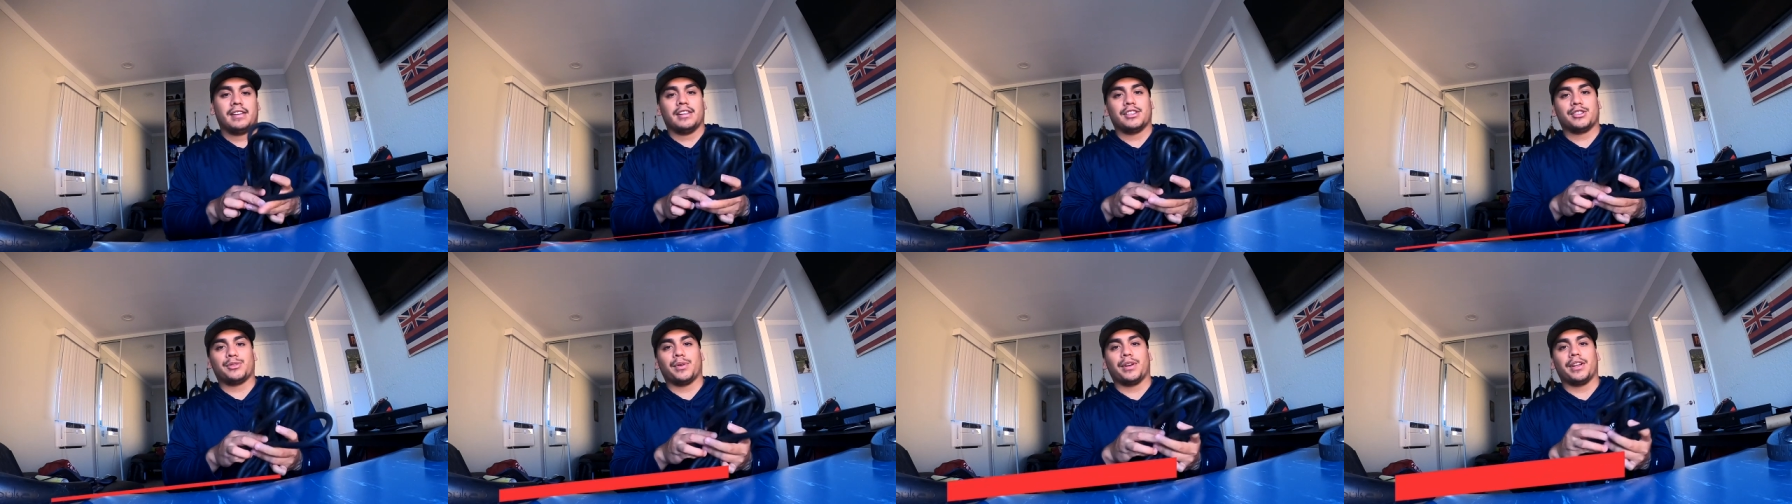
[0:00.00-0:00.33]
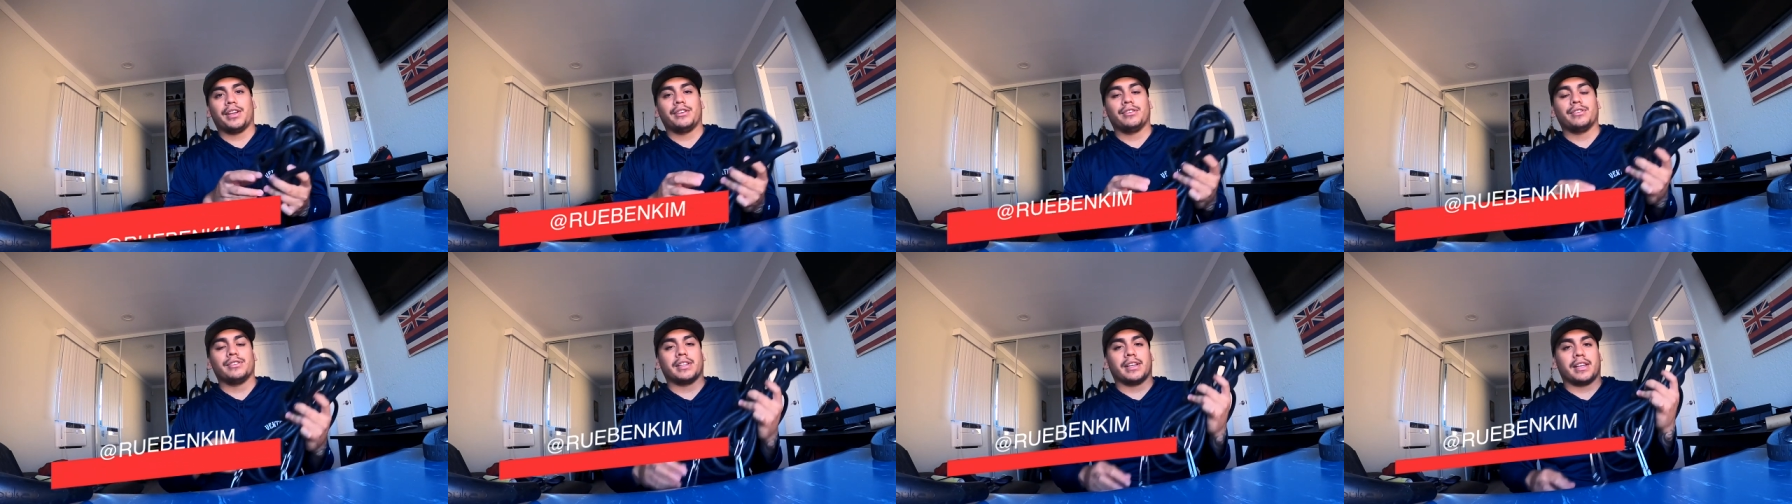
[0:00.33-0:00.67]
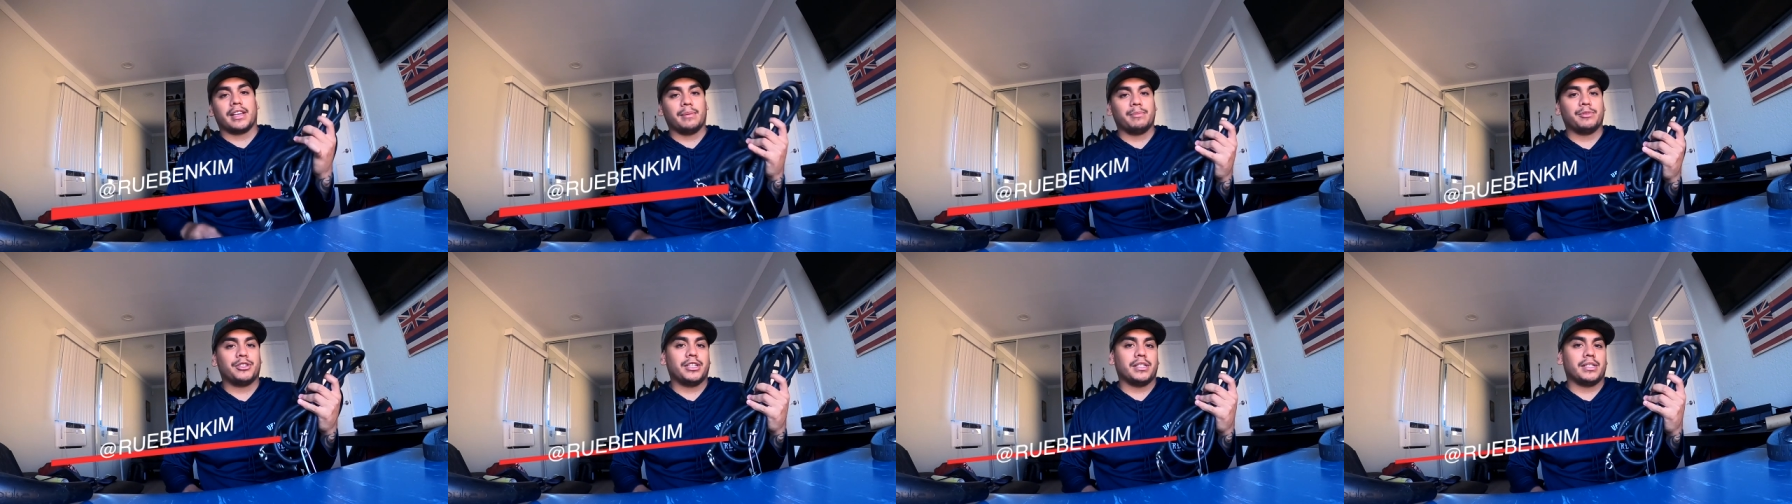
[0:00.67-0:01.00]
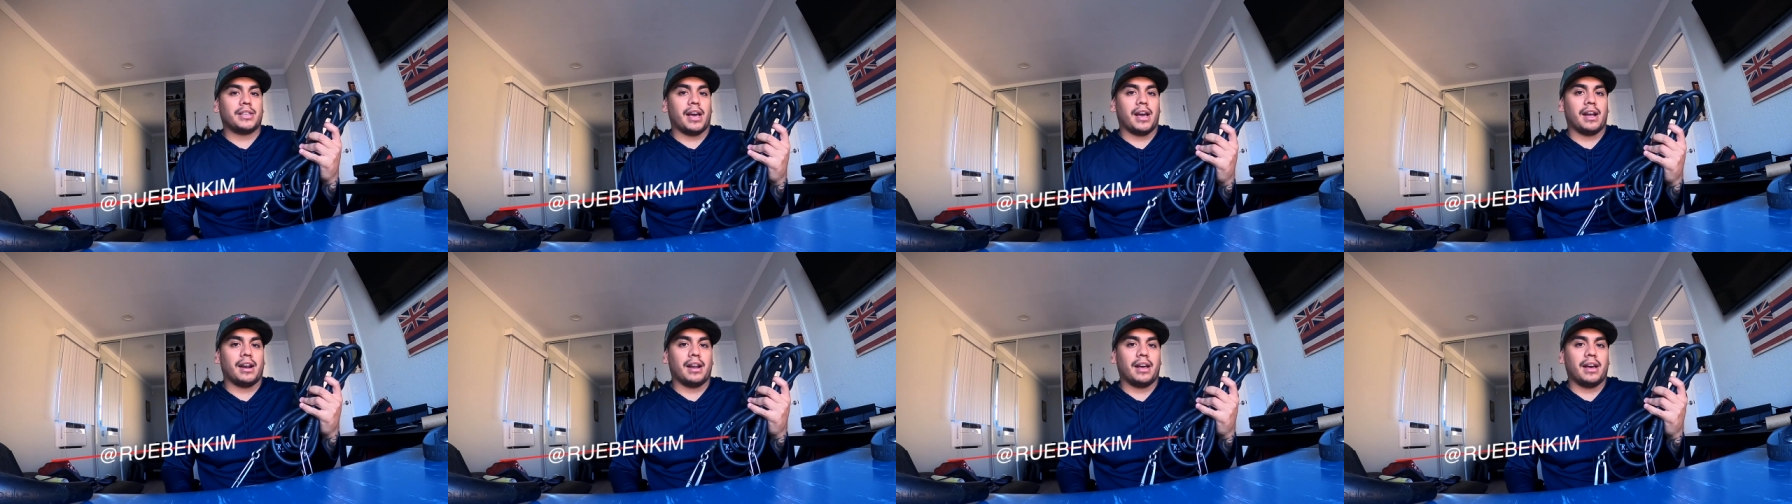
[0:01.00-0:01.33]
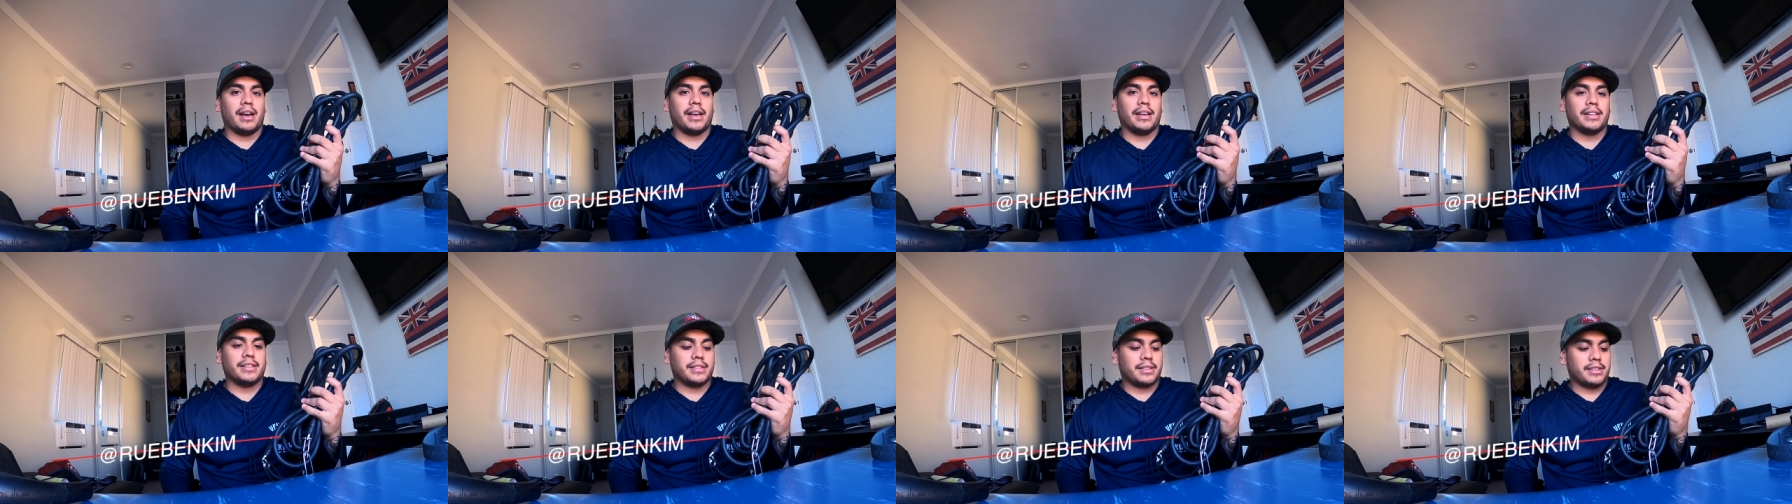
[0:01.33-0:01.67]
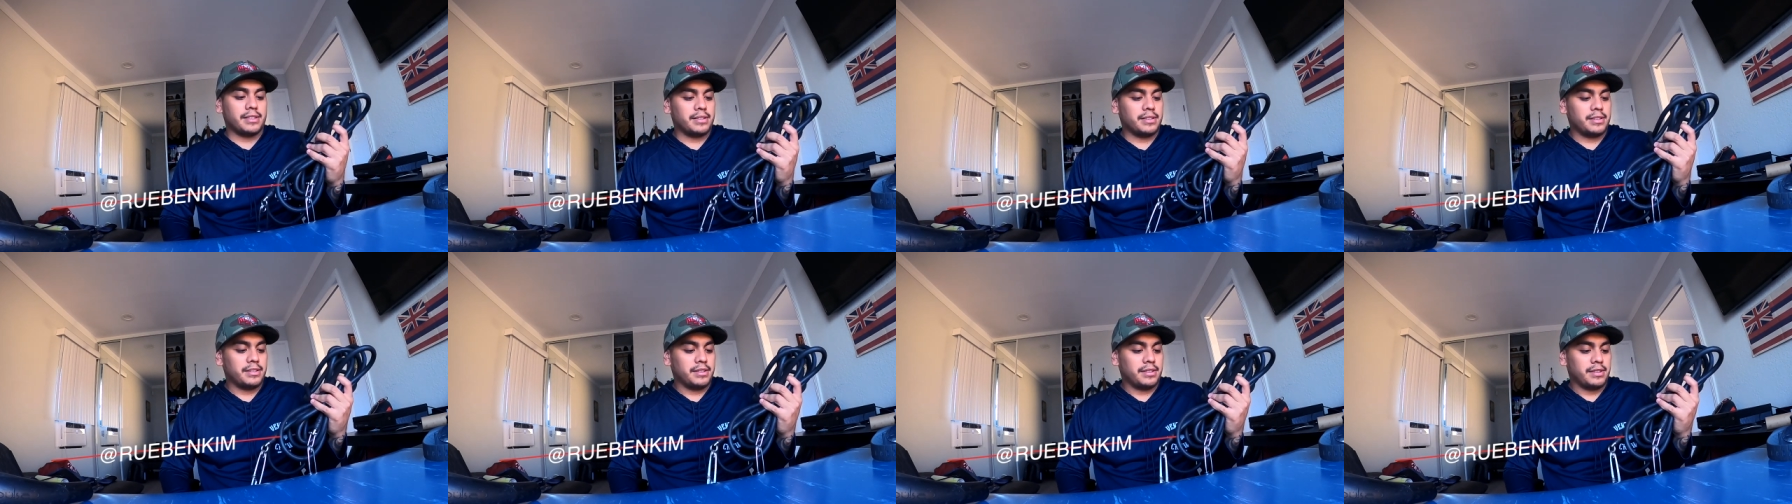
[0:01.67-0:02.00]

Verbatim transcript: sort of use the Kimchi Taglines